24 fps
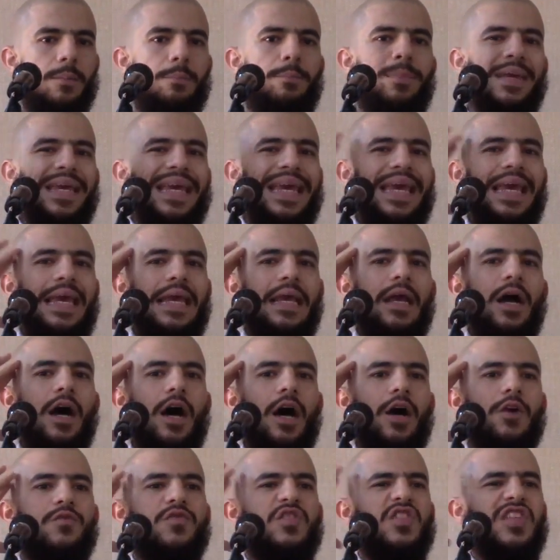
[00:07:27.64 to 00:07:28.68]
Being
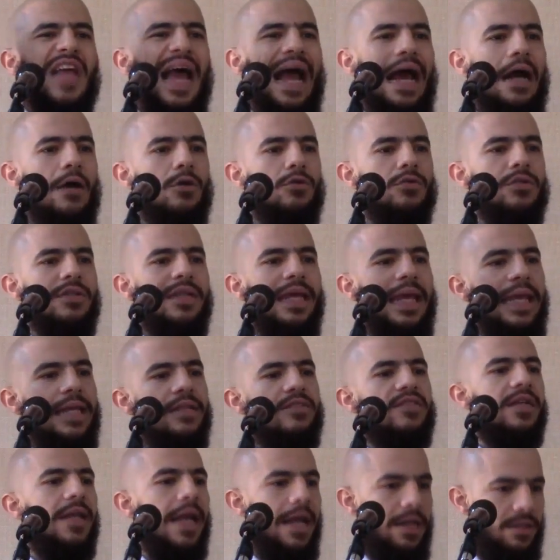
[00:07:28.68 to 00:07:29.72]
of sound
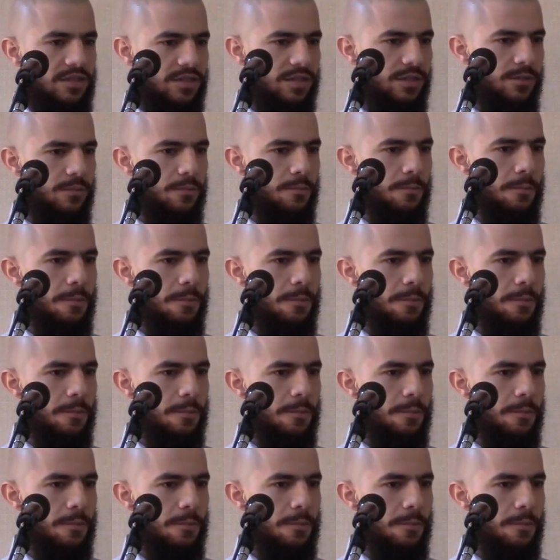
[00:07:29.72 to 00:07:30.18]
intellect.